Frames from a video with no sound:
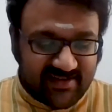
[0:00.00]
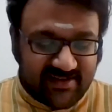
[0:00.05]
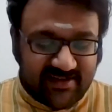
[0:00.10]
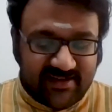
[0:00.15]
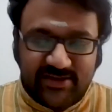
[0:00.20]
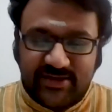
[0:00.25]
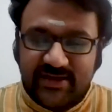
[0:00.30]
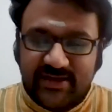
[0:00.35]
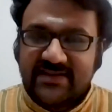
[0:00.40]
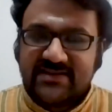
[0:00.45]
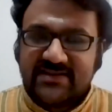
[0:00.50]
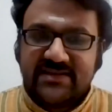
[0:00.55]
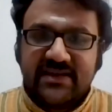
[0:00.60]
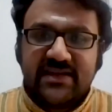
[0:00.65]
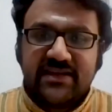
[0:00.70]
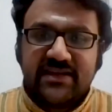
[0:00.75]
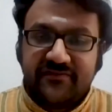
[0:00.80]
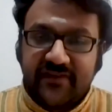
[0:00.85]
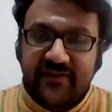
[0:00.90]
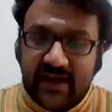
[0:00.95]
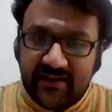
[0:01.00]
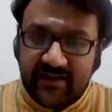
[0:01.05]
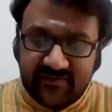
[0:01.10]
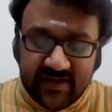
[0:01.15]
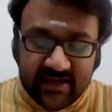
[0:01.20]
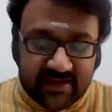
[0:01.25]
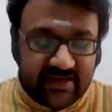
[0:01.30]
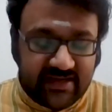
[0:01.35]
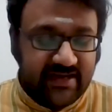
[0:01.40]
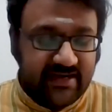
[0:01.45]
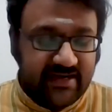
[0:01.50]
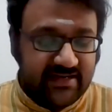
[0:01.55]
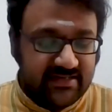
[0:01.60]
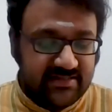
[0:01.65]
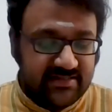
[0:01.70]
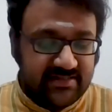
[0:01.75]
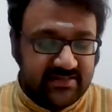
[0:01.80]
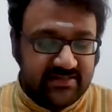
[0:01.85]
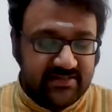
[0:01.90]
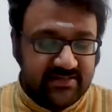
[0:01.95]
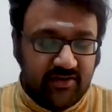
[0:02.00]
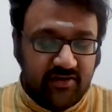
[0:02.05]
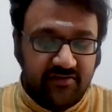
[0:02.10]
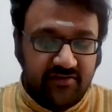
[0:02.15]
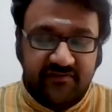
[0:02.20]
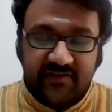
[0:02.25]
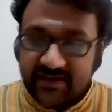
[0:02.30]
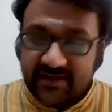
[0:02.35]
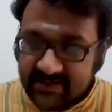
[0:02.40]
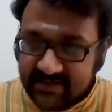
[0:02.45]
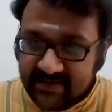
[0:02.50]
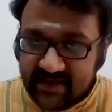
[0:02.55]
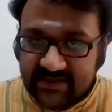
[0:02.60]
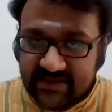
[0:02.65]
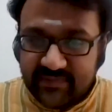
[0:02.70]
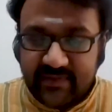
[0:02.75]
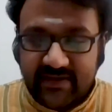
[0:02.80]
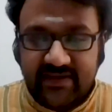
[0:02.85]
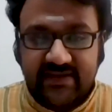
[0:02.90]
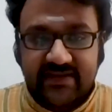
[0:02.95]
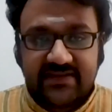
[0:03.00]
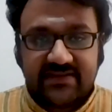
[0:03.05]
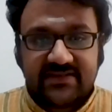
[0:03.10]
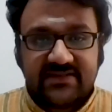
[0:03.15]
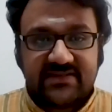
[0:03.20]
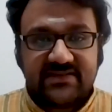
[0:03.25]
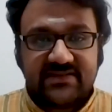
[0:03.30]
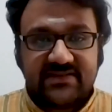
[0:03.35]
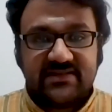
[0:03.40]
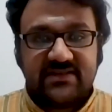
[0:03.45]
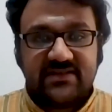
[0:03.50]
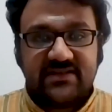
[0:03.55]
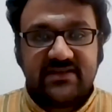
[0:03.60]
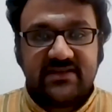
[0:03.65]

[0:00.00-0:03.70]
She has nearly five decades of teaching experience.